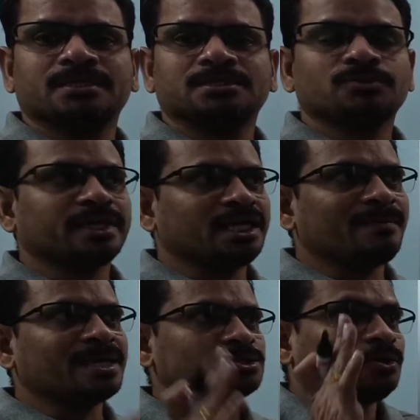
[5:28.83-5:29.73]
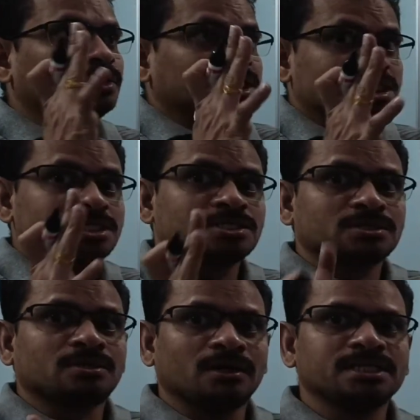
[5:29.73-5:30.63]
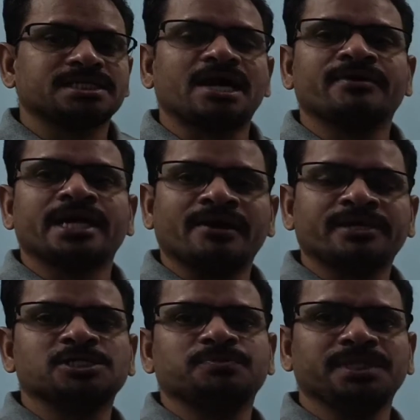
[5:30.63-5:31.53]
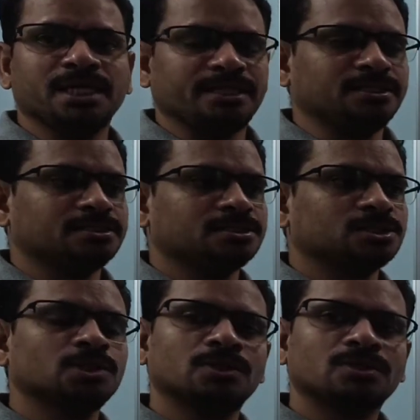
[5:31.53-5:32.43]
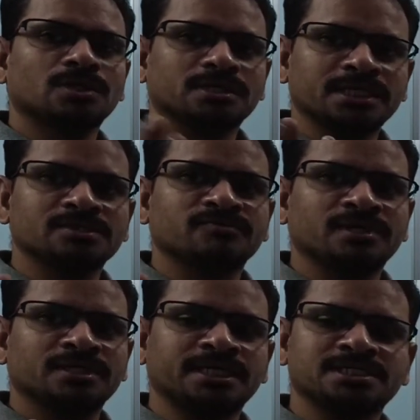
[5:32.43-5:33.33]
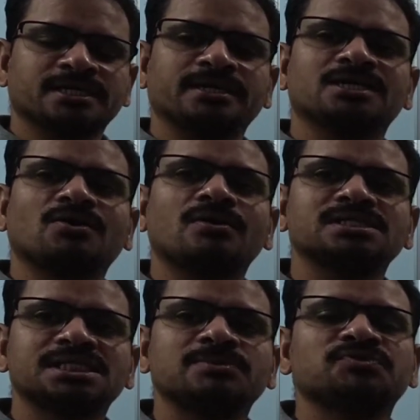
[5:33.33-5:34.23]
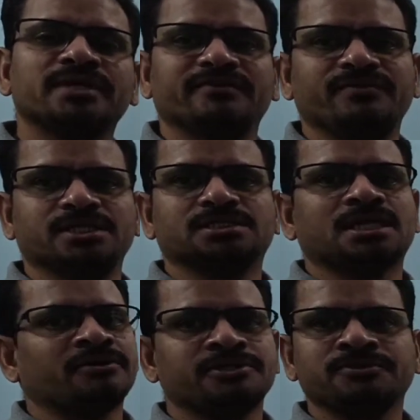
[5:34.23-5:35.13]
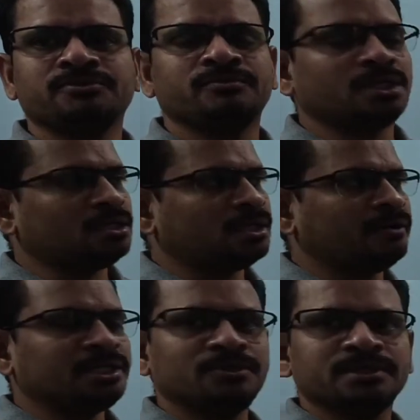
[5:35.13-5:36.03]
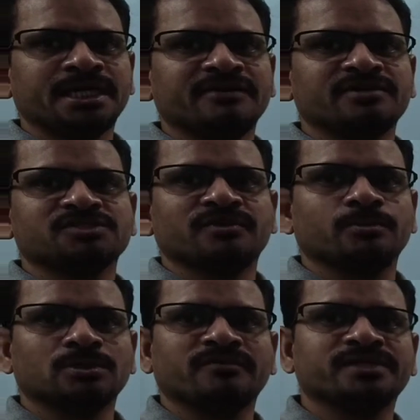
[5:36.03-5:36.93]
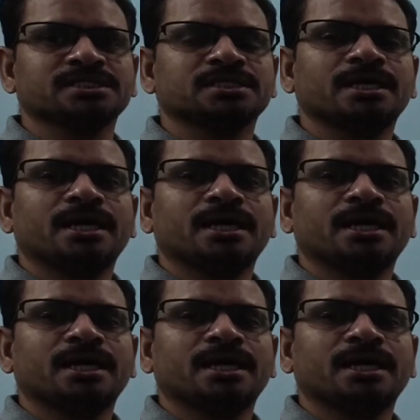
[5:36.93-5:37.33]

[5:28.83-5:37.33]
So we can imagine, oh, this is called as average speed like this. So that is regarding conceptual definition. I will give that definition for both of these.